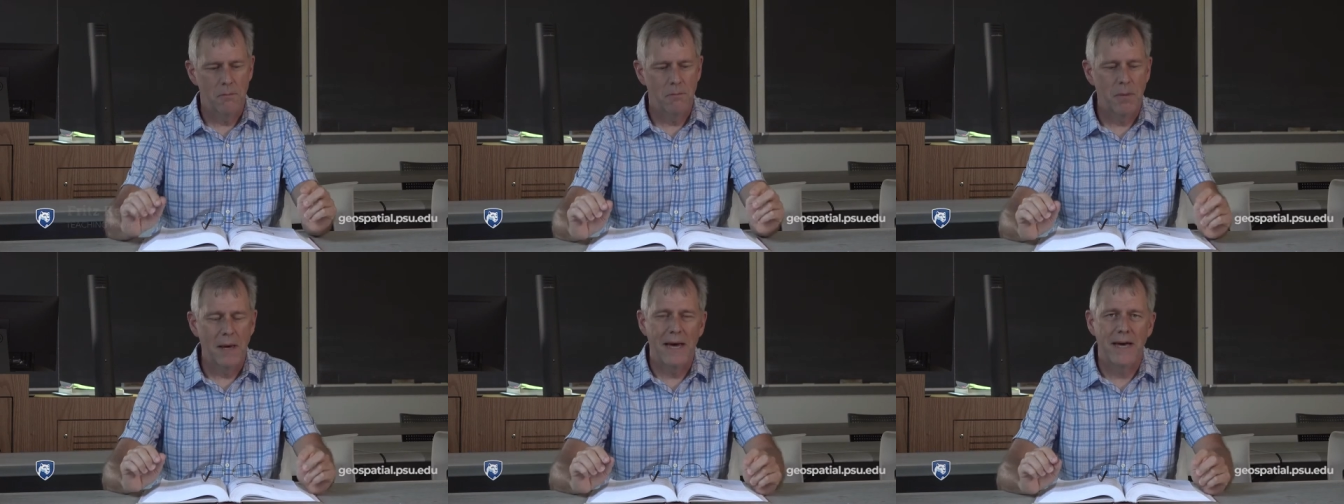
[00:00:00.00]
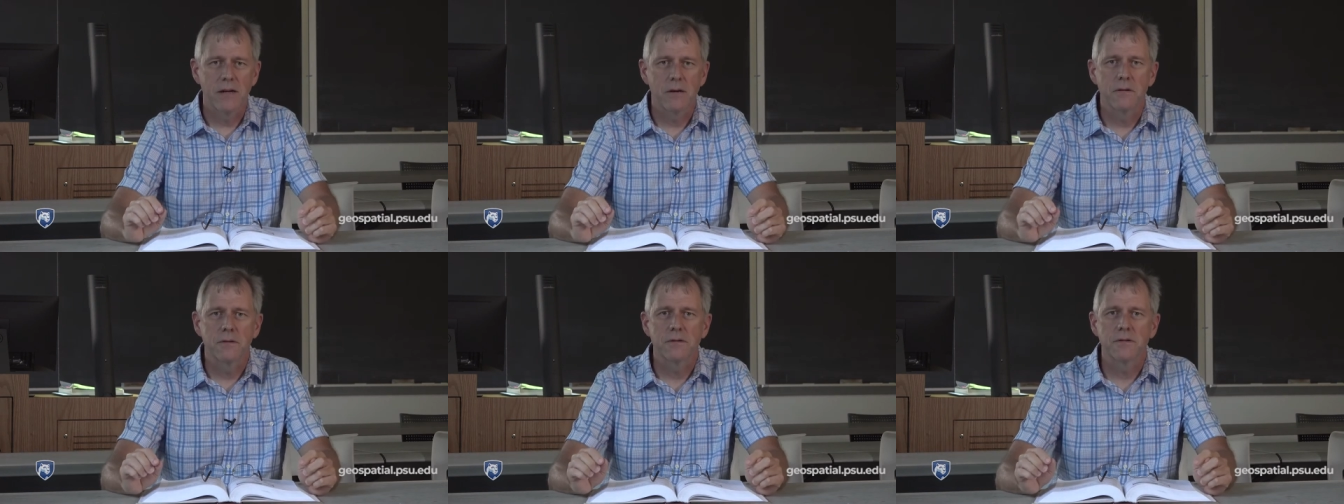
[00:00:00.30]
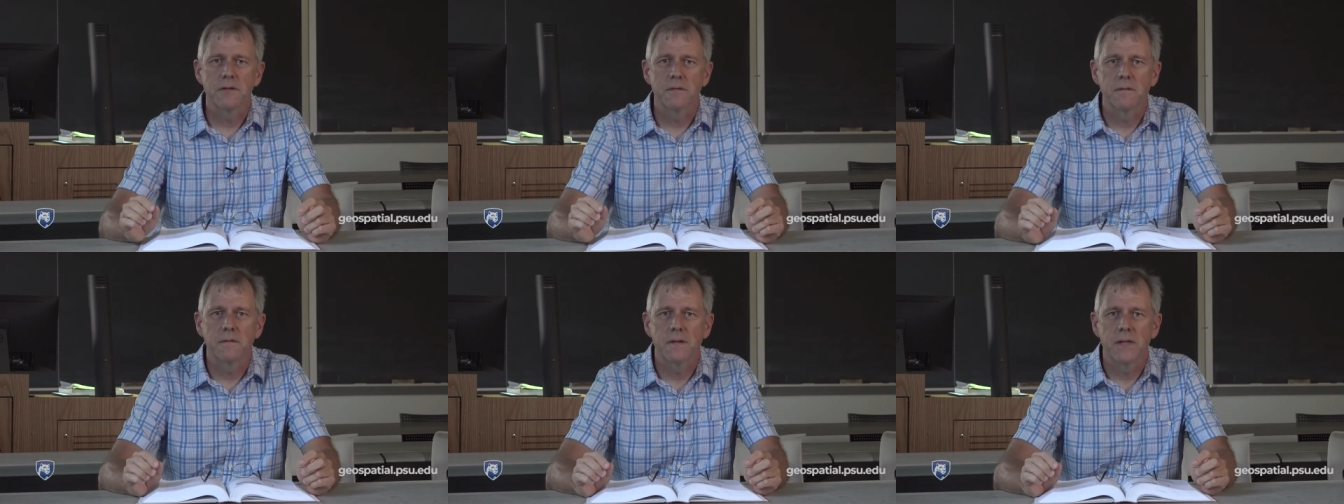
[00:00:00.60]

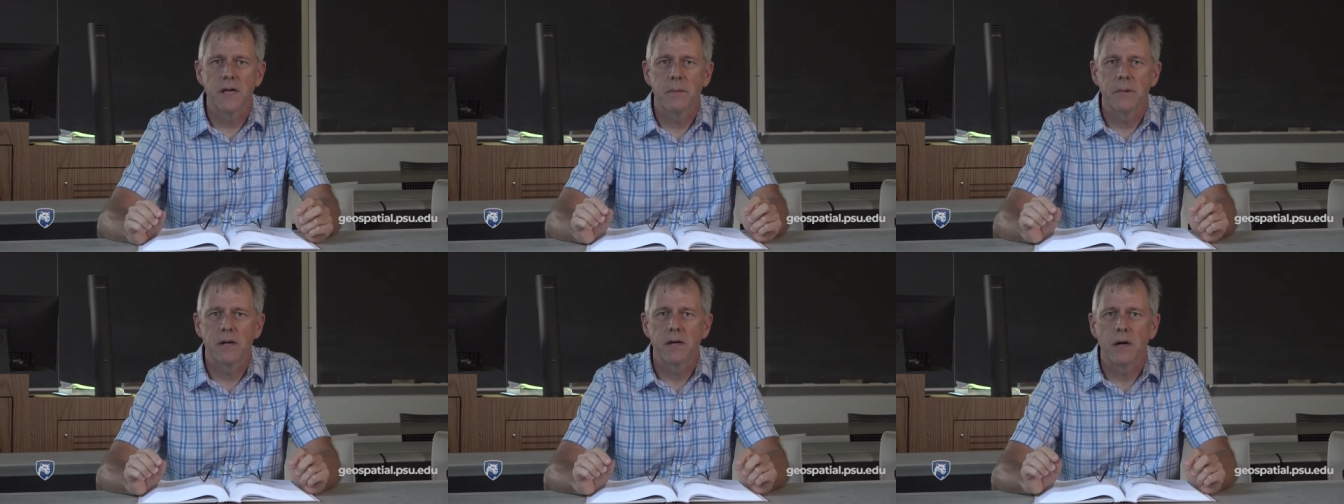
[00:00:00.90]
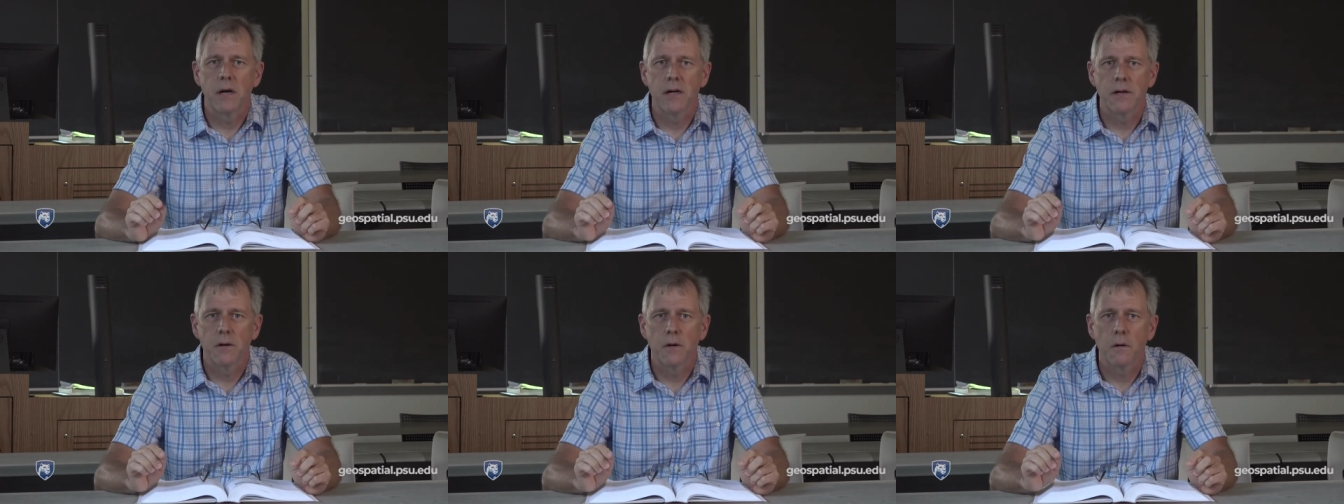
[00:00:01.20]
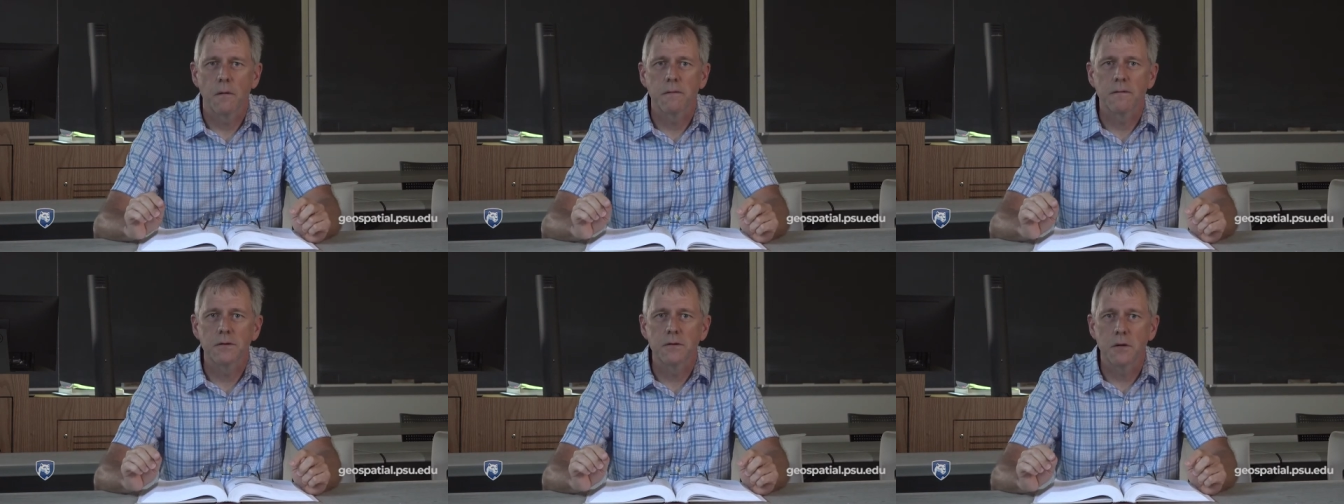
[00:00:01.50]
patterns of phenomena on
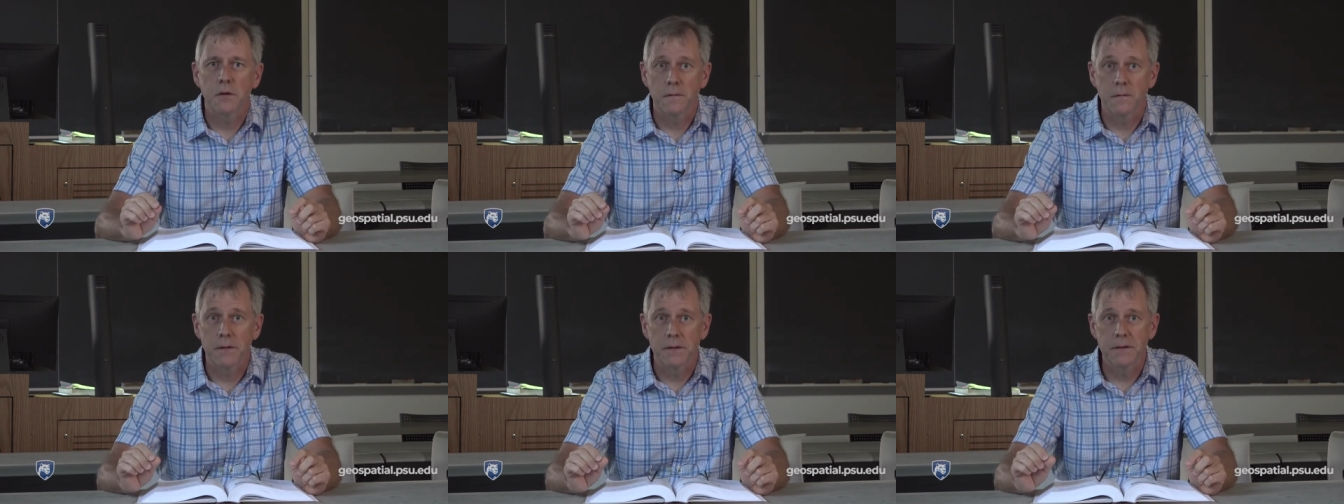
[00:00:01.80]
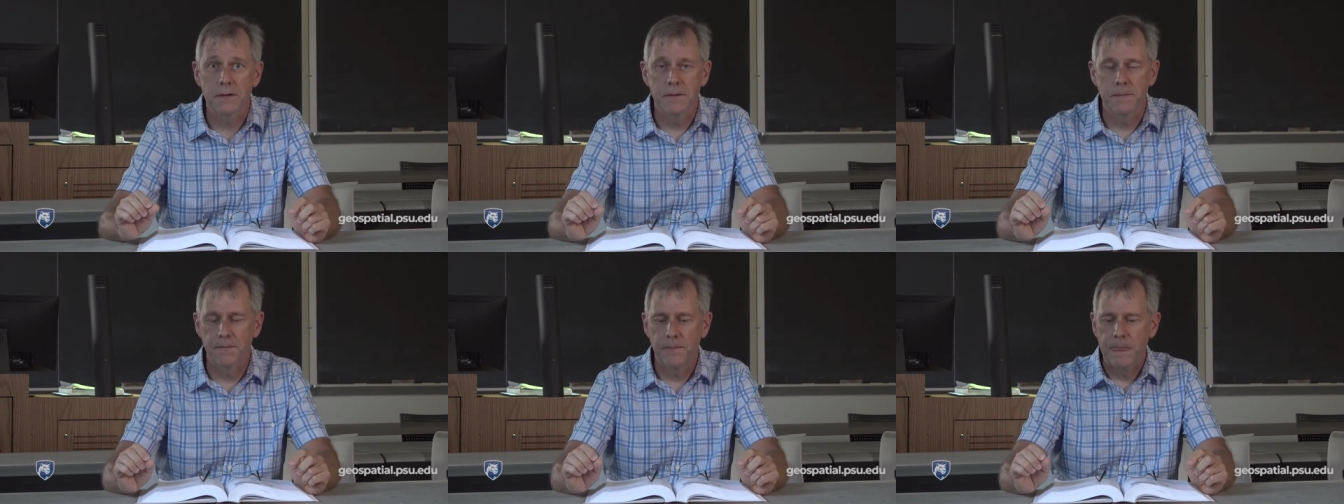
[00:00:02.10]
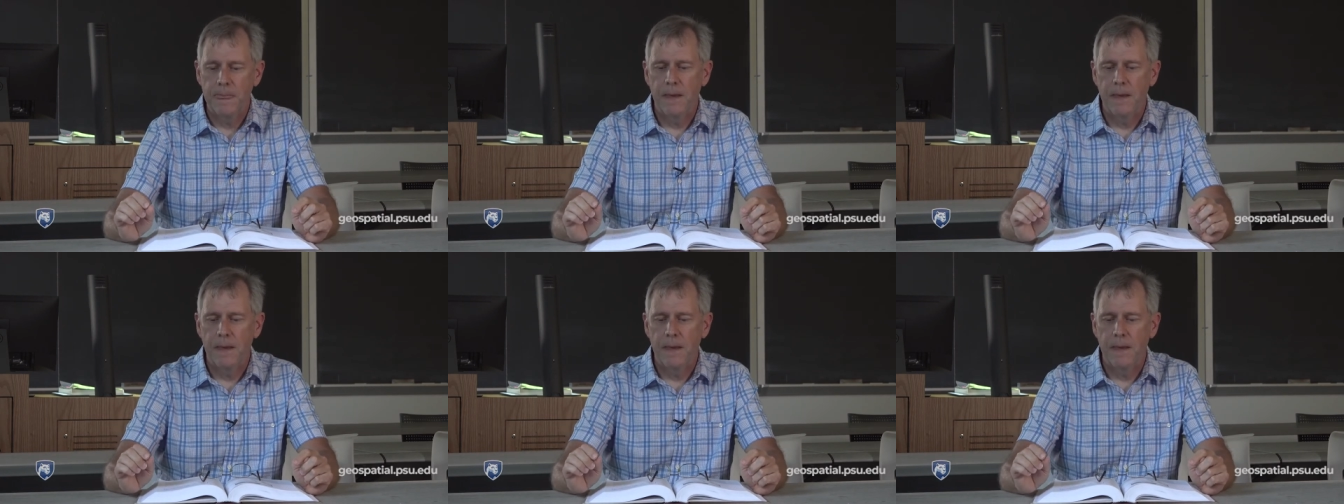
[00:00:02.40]
Earth's surface.